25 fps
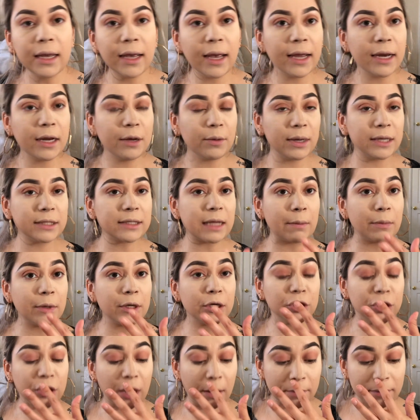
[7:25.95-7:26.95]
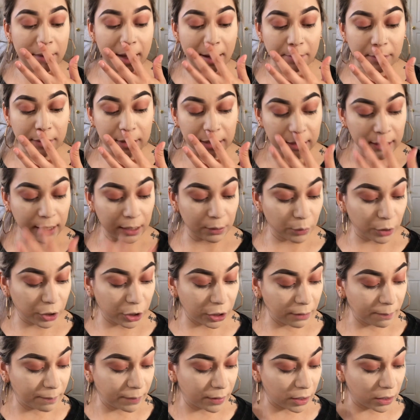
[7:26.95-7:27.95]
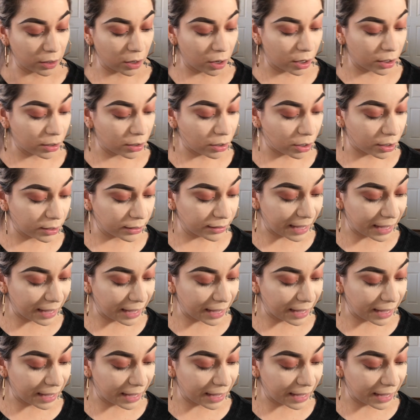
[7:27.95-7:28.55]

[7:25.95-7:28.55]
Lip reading: Anyways, I'm gonna stop rambling and we're gonna put on our